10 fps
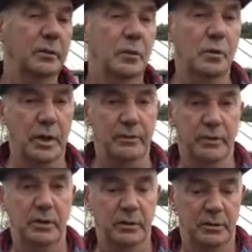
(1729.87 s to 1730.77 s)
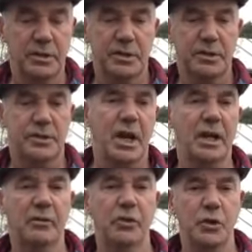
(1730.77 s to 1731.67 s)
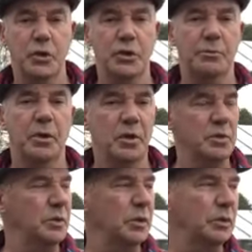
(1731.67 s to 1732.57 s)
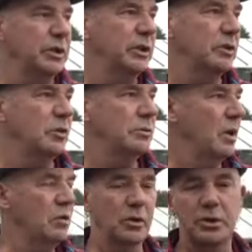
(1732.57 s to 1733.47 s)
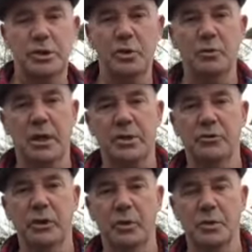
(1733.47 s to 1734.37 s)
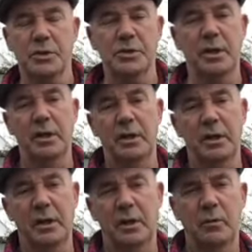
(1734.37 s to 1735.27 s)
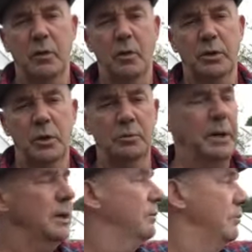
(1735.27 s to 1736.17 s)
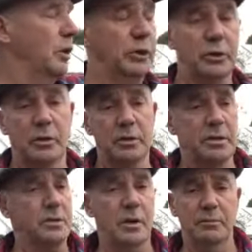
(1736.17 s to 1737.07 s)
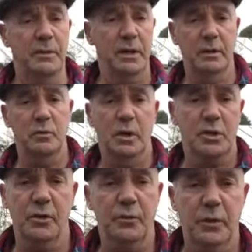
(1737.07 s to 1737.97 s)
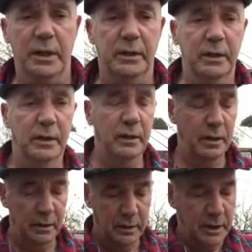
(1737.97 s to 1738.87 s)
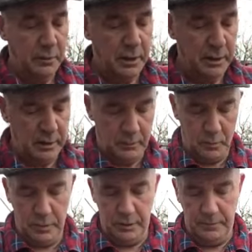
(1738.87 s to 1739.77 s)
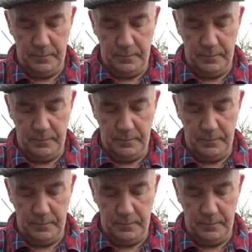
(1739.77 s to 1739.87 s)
we're going to have to sadly reduce it because we don't need the room now. We've got these 2 glass greenhouses, and we've got 2 big polytunnels, so I'm well chuffed for that. Anyway, I'm going to